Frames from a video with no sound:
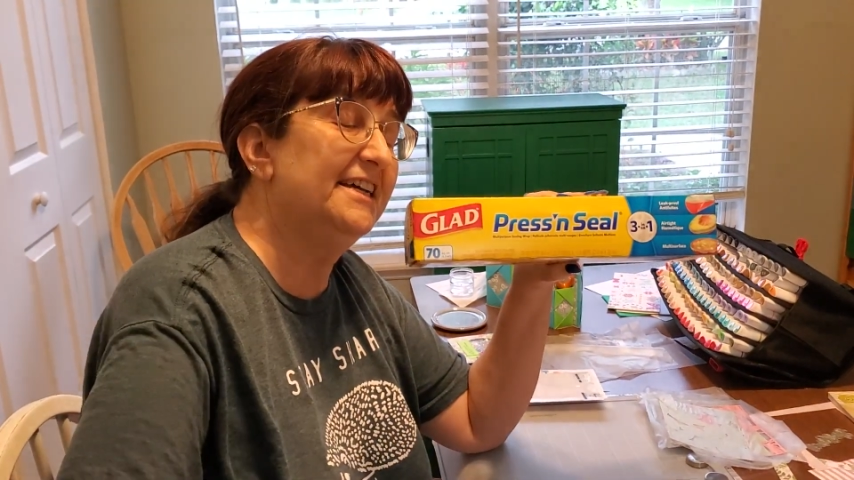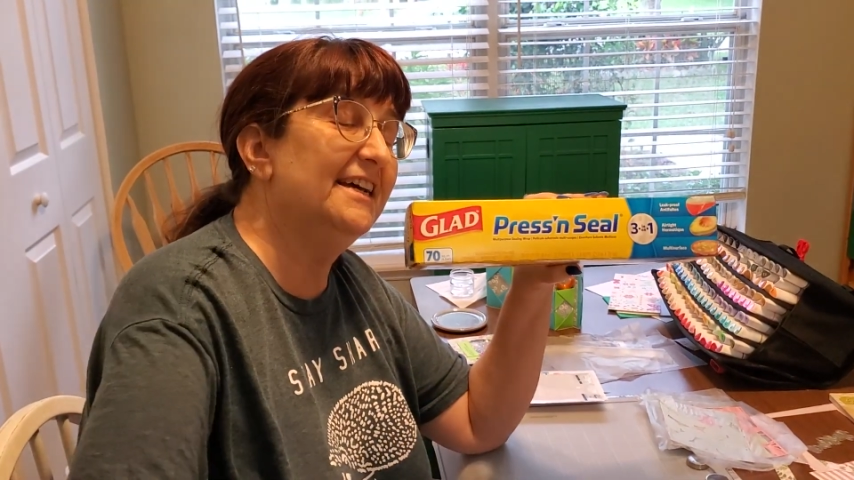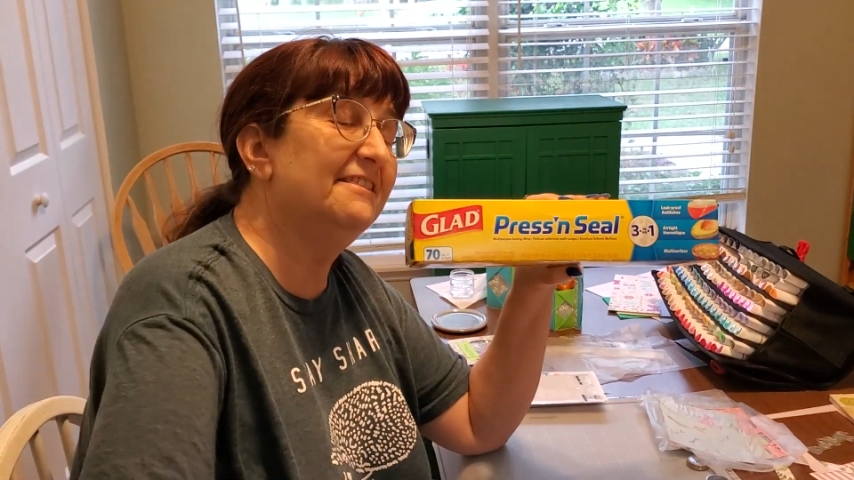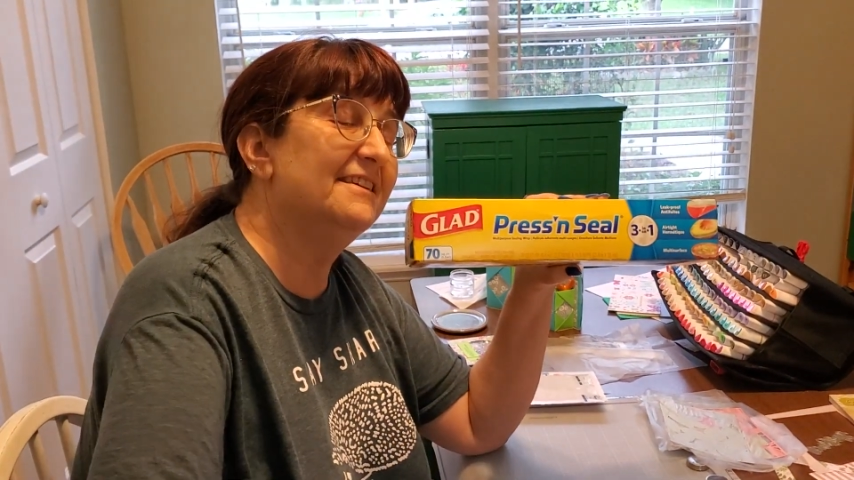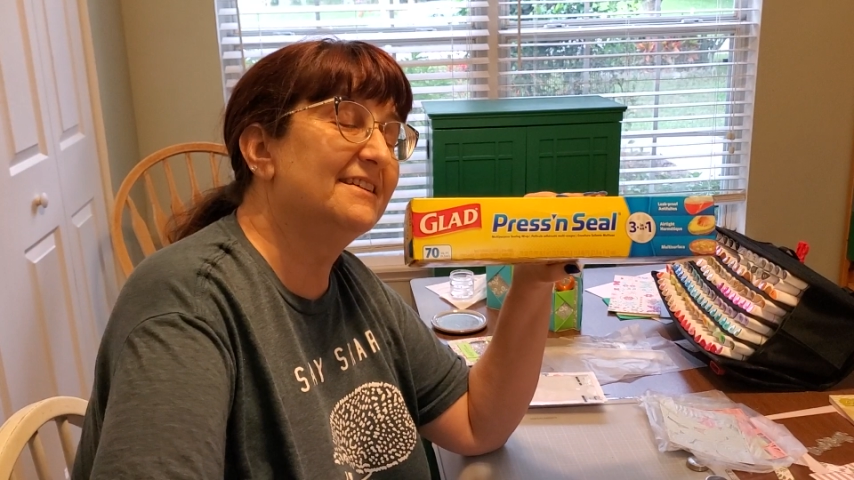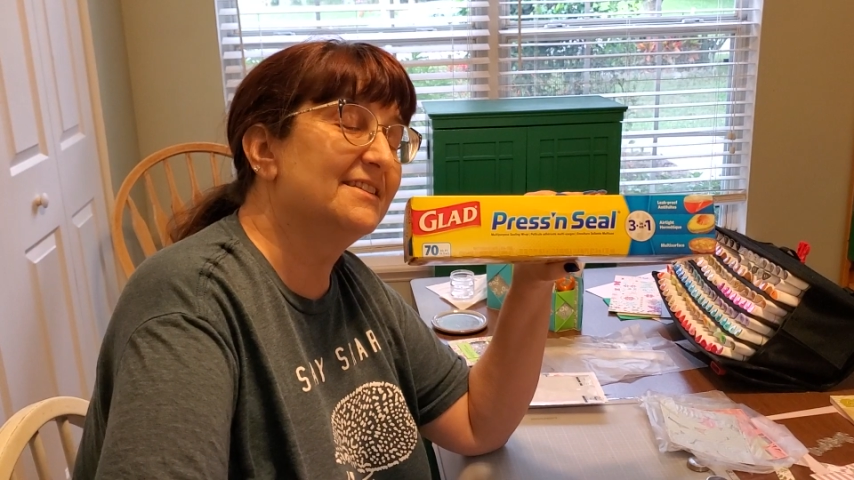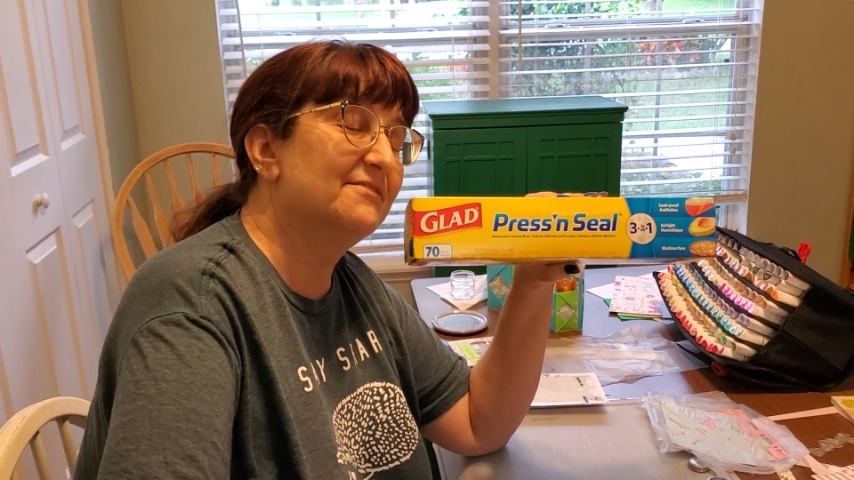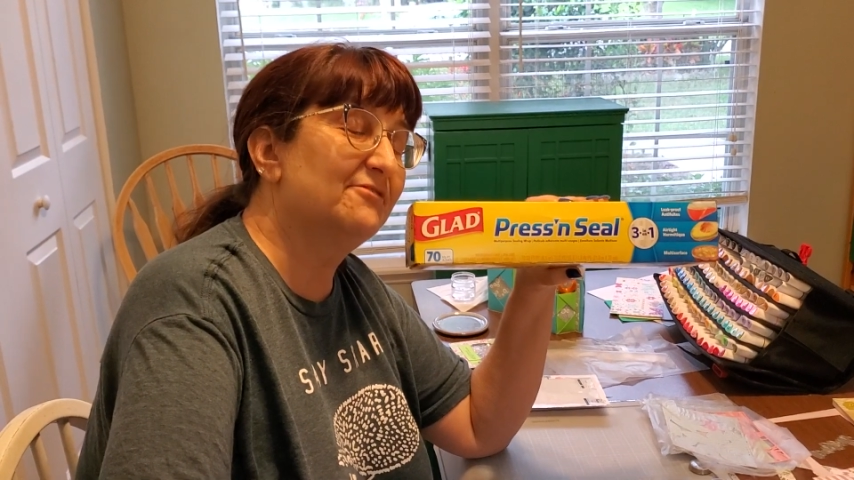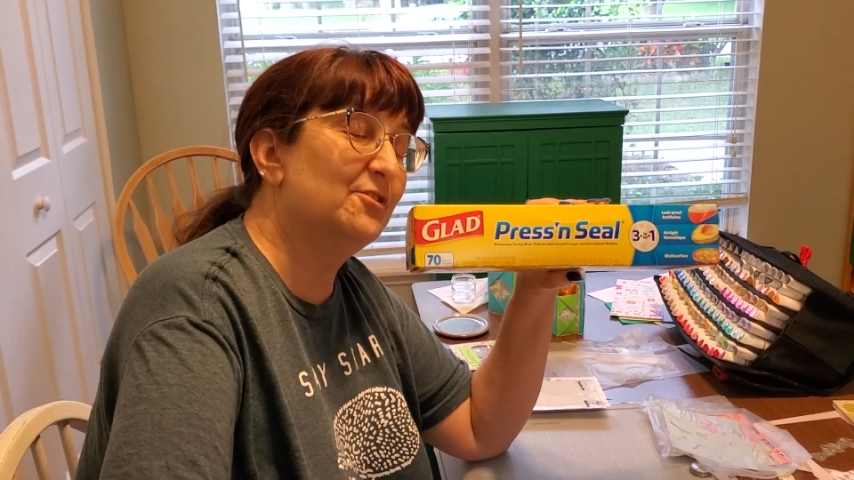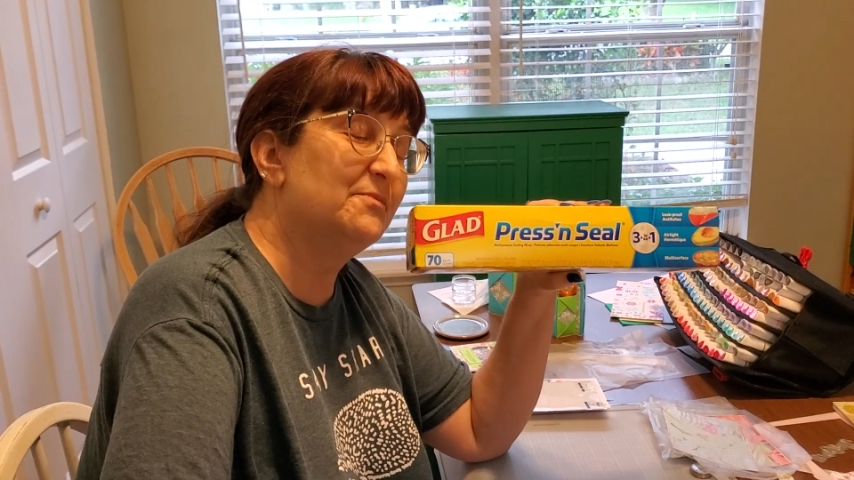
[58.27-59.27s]
get this
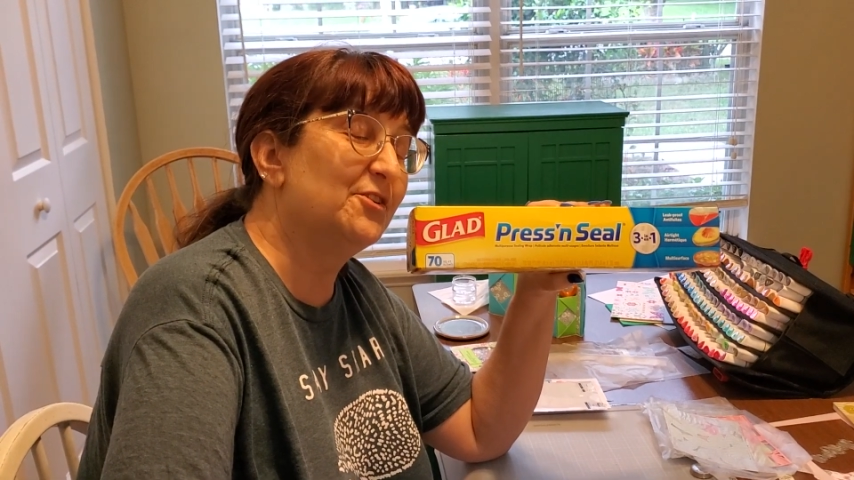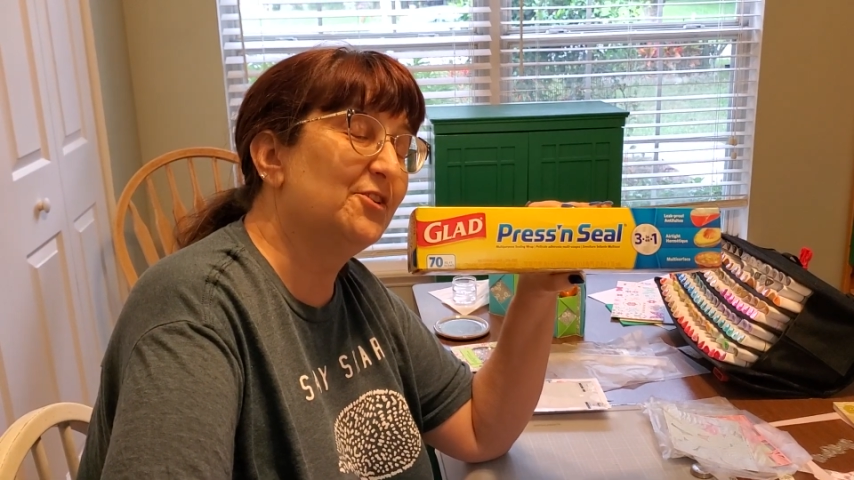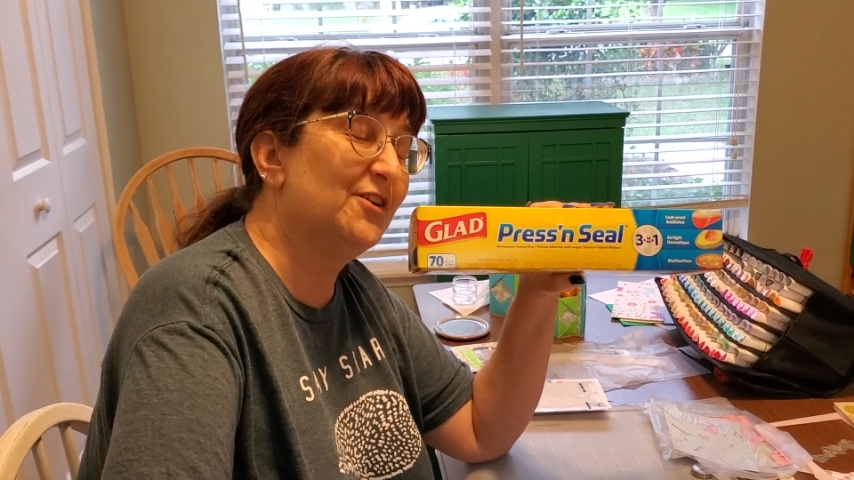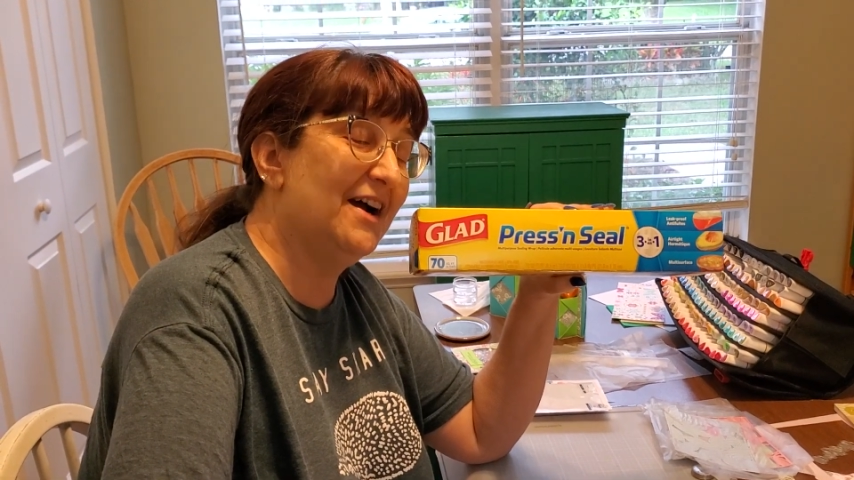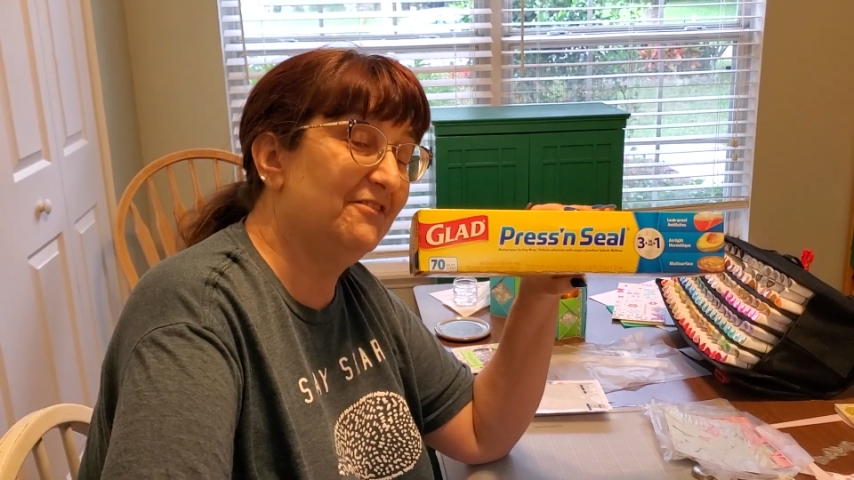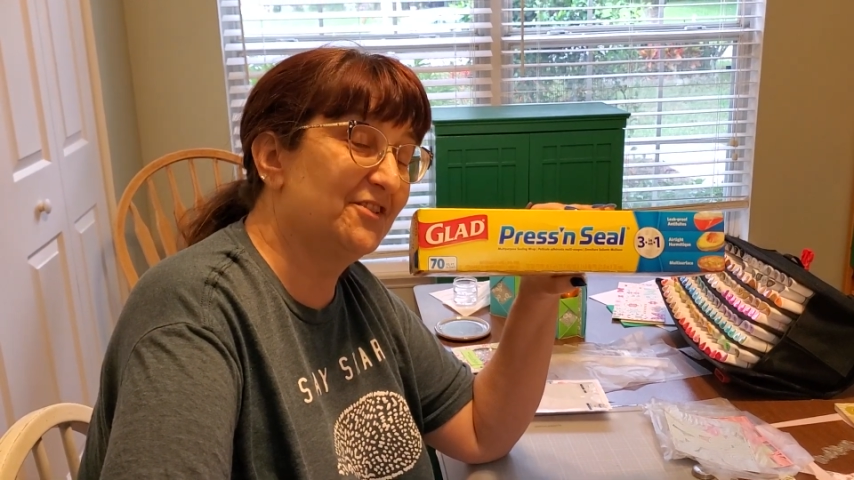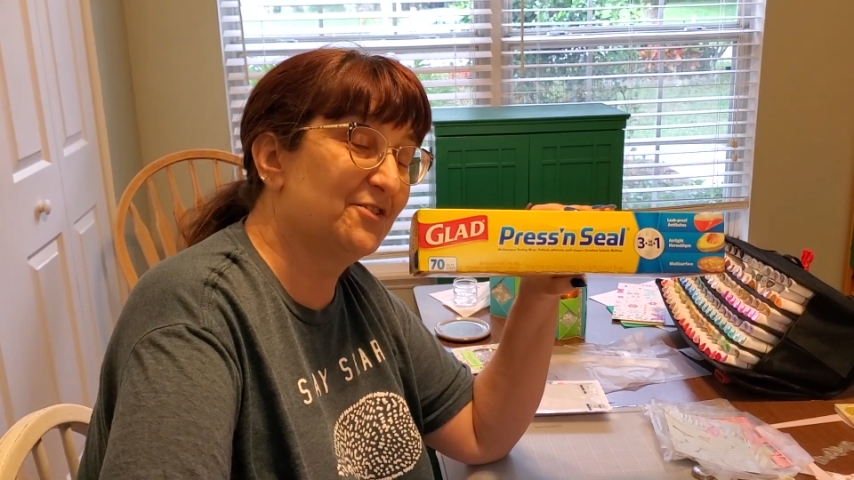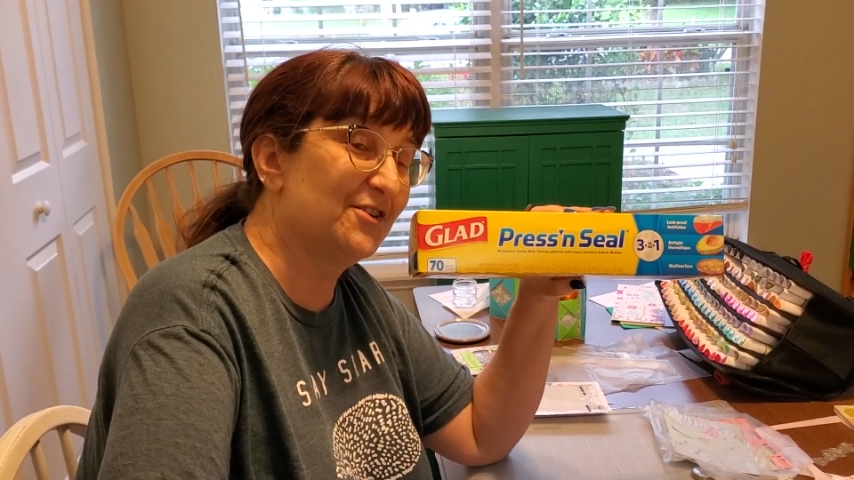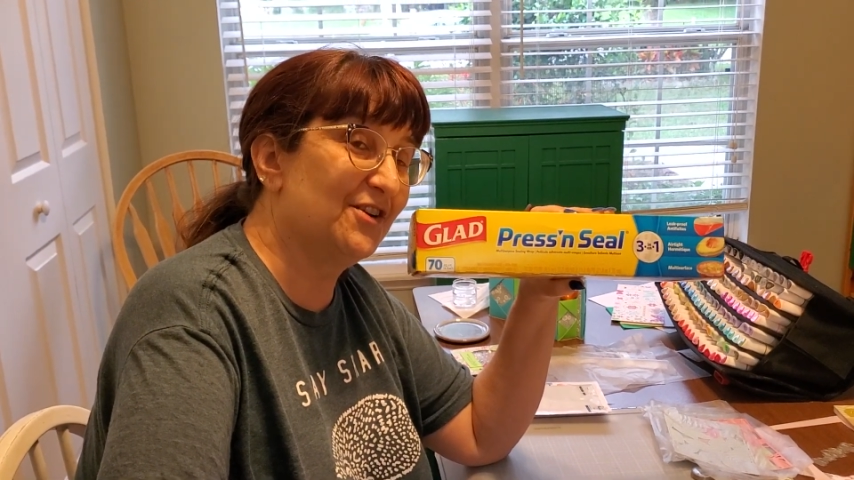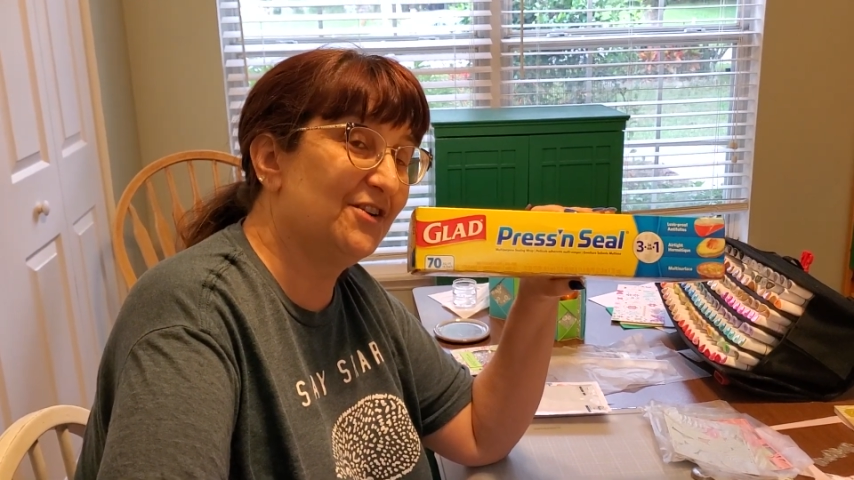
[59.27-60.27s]
from your craft store.